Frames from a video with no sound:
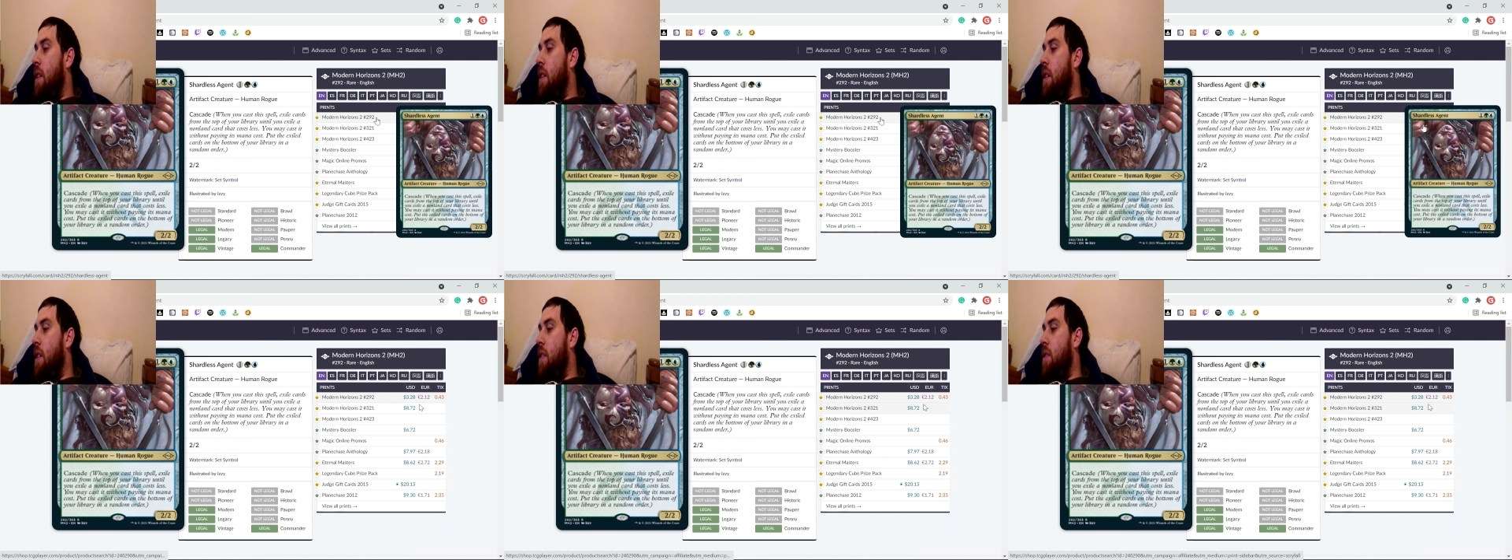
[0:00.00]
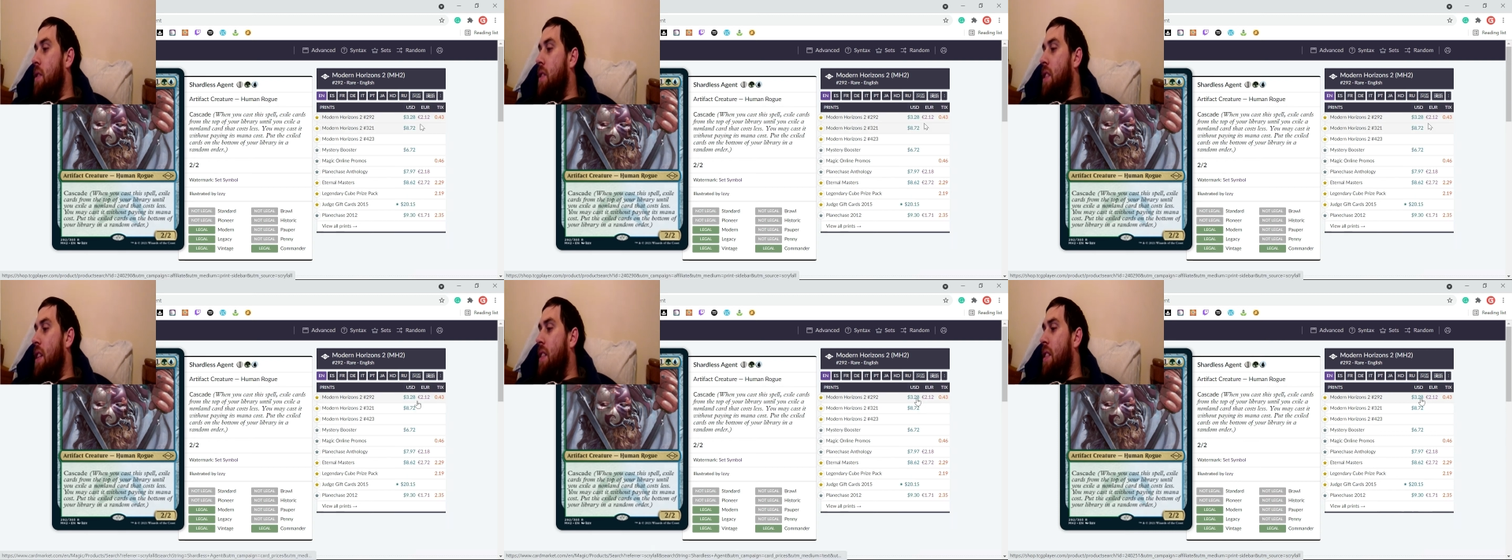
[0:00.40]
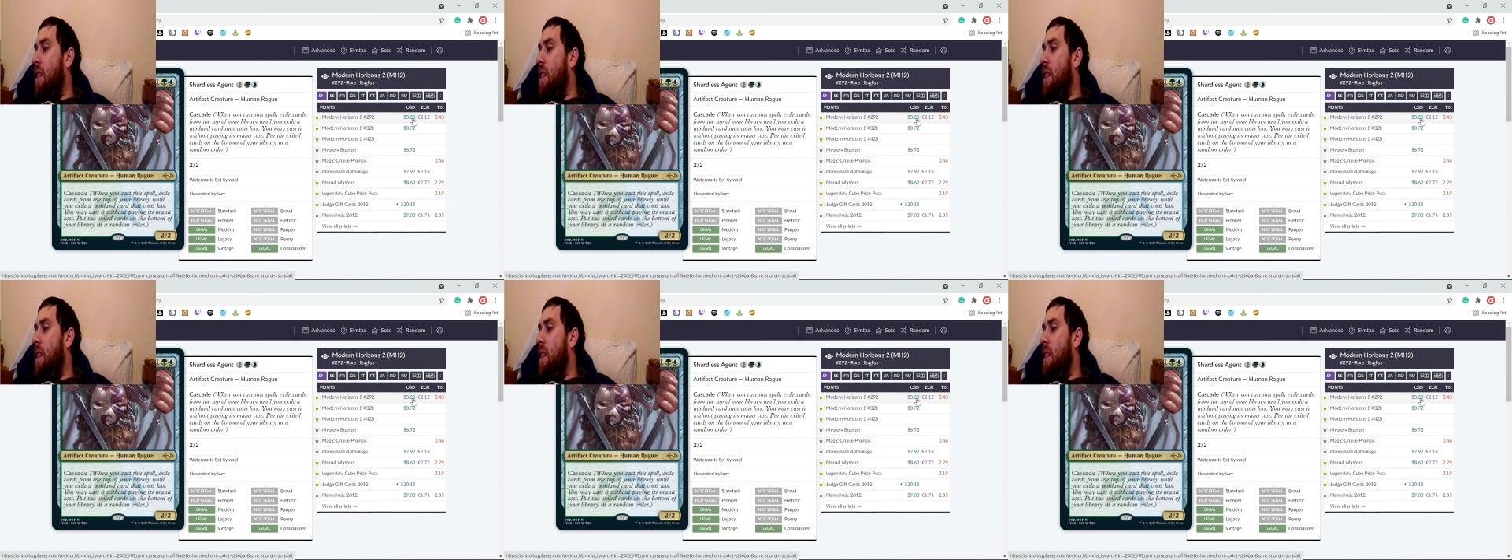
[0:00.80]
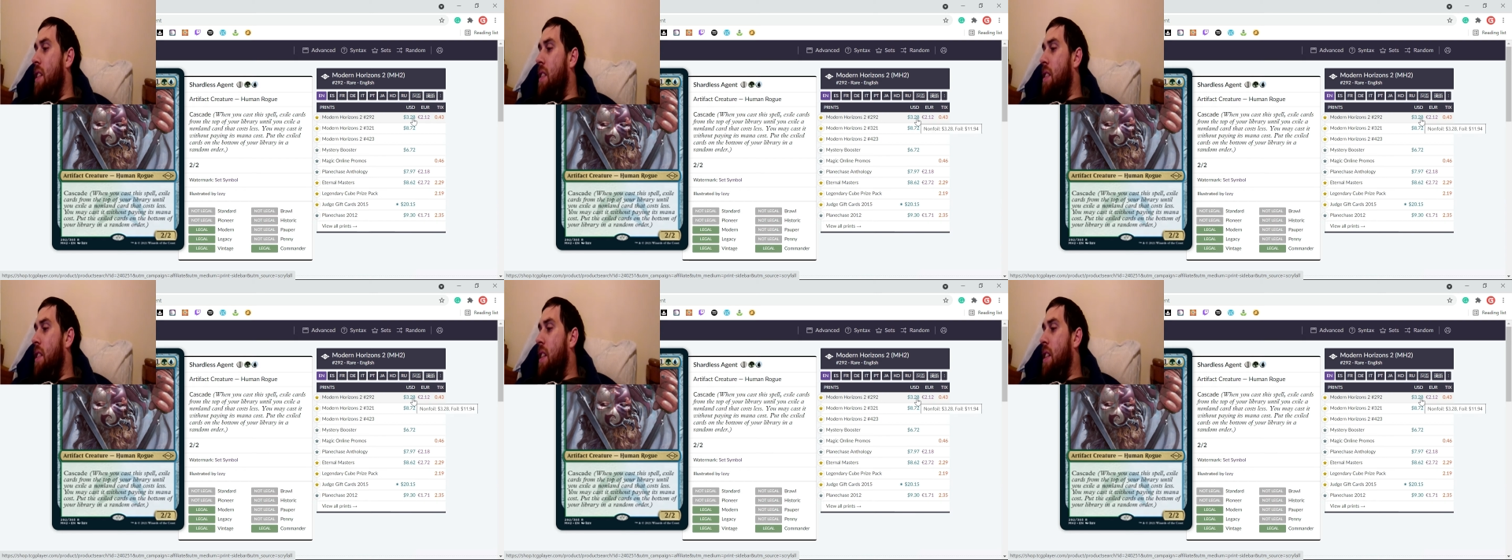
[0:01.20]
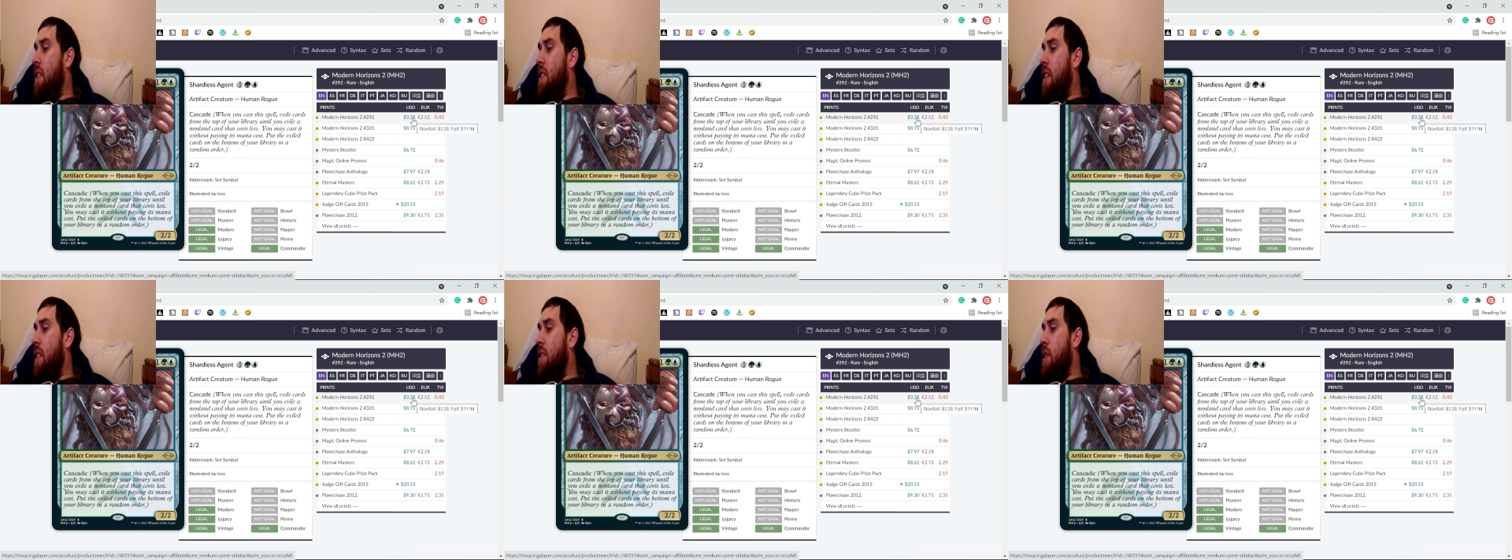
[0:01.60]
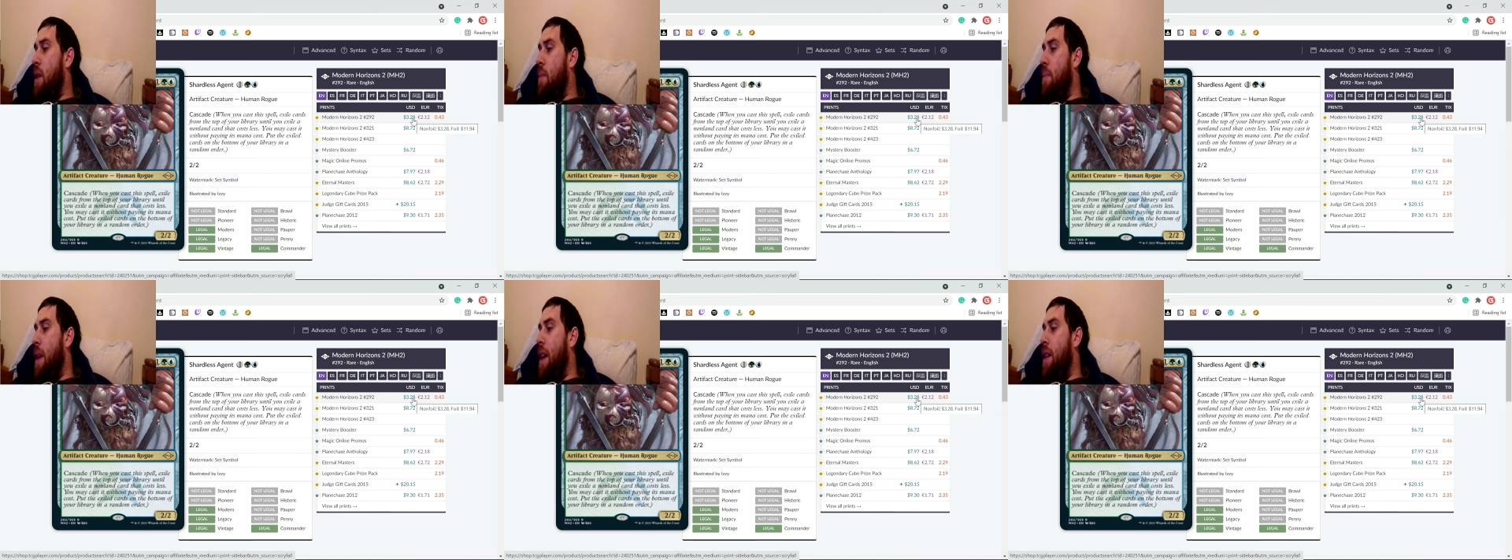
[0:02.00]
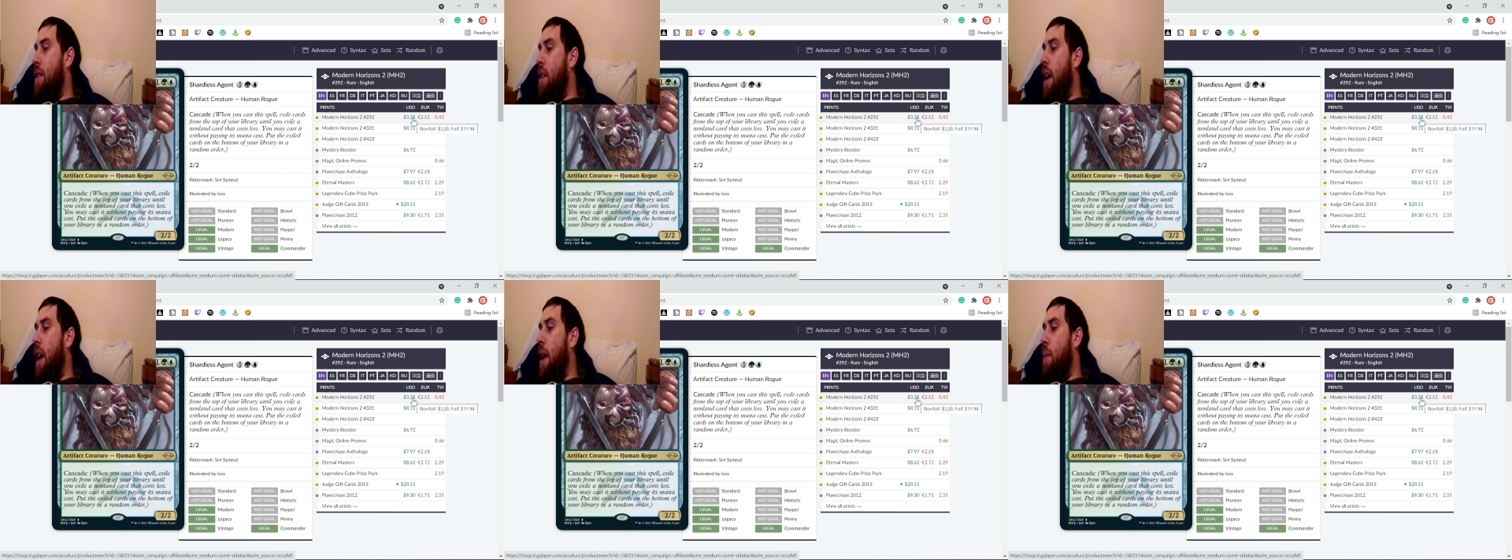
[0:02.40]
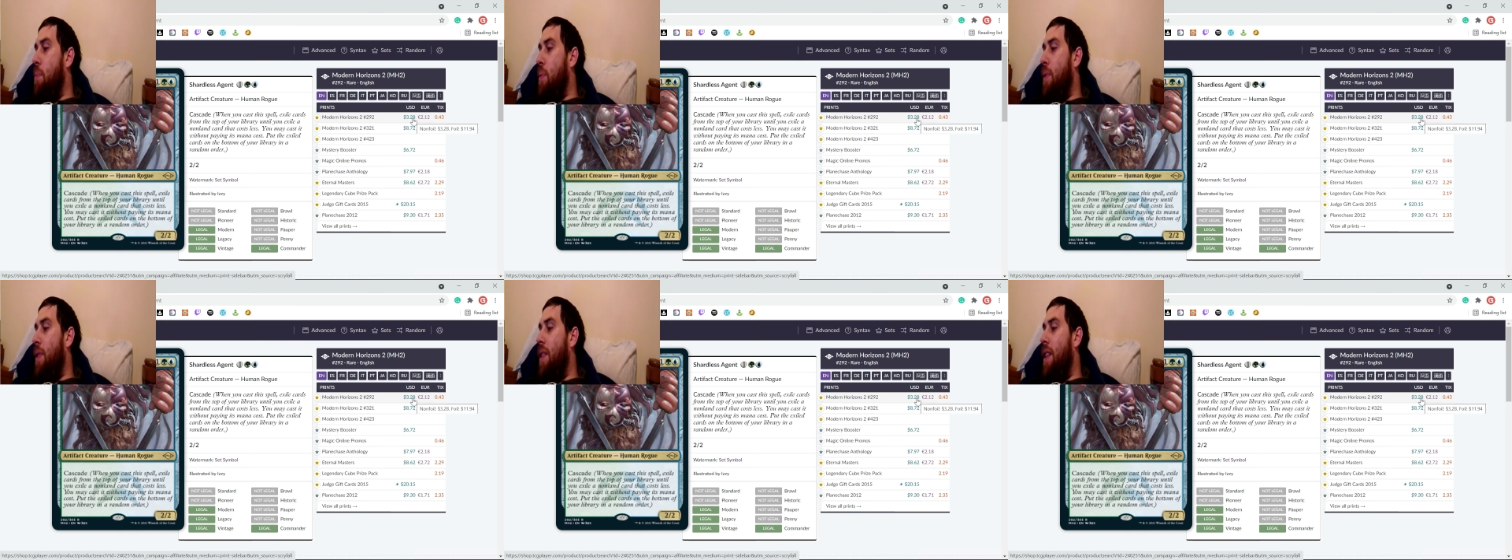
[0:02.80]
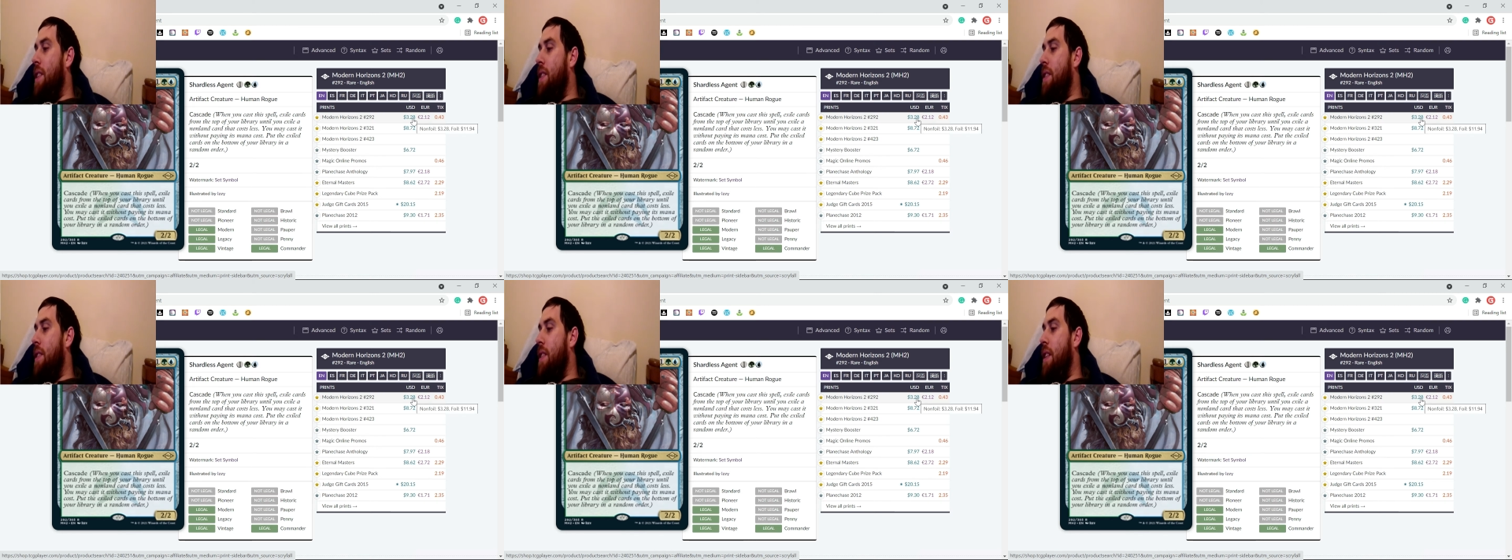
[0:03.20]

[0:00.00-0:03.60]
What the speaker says: You know, so it does command a price,